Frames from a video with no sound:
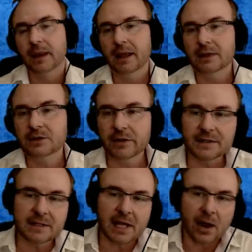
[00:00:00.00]
So this
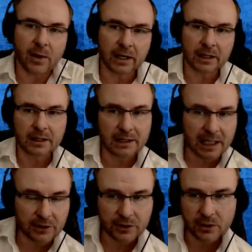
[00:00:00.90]
is how I
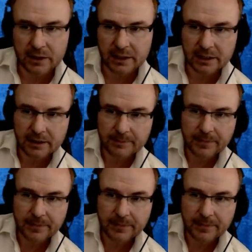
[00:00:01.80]
color-coded it.